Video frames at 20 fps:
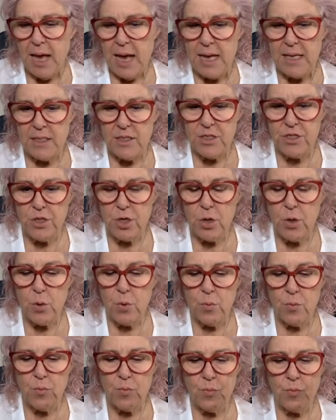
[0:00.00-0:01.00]
And
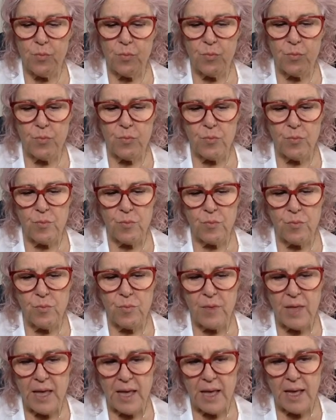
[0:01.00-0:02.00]
so
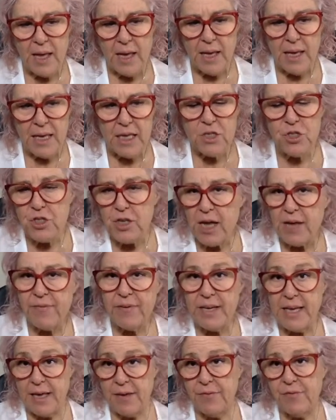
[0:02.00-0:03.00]
they each gave a
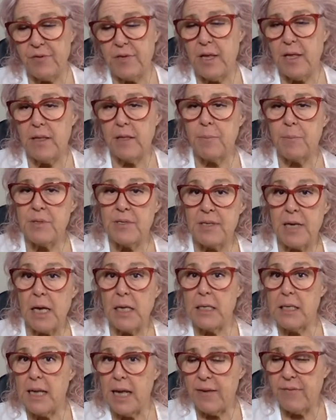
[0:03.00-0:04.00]
gift, and
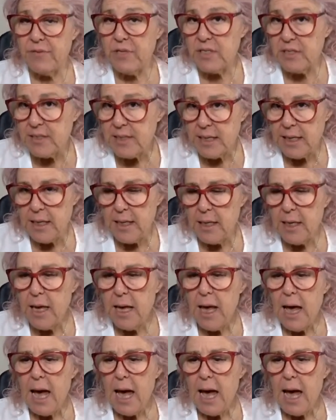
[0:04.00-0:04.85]
Poseidon gave the sea.